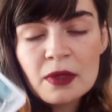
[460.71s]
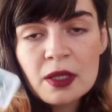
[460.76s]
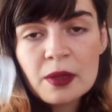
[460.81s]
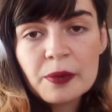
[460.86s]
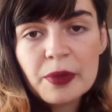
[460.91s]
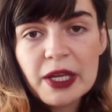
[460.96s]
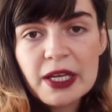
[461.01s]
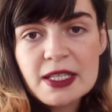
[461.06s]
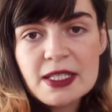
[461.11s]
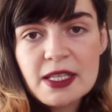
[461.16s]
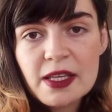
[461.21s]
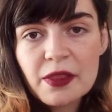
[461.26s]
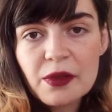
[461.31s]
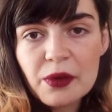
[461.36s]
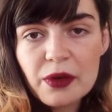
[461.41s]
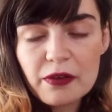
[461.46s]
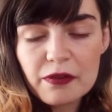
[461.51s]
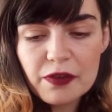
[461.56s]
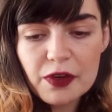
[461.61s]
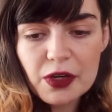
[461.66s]
but it's in the
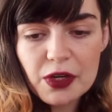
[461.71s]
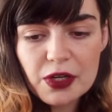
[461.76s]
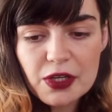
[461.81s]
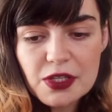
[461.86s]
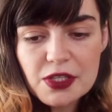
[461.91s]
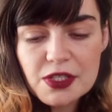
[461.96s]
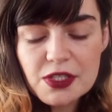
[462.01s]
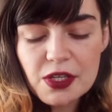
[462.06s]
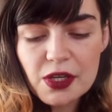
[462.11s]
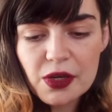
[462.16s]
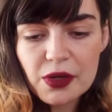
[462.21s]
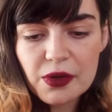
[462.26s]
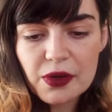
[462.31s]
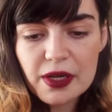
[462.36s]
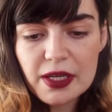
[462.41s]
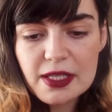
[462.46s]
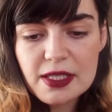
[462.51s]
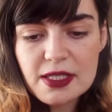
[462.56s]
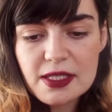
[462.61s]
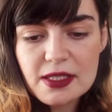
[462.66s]
reverse. So
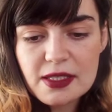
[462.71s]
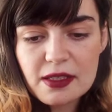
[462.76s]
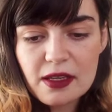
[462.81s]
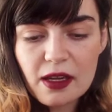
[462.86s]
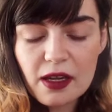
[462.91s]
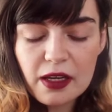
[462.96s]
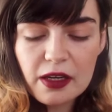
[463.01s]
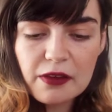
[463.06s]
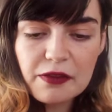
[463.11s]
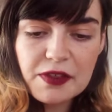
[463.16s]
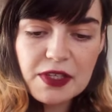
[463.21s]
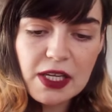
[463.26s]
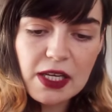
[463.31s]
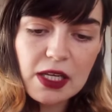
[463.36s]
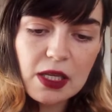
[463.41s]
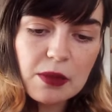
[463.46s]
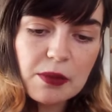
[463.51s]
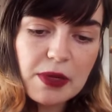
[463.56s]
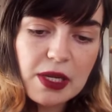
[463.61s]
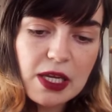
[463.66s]
it's kind of
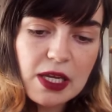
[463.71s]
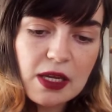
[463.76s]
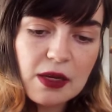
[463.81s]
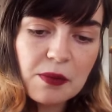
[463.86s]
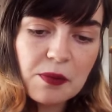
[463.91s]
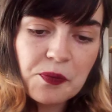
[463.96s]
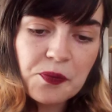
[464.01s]
telling me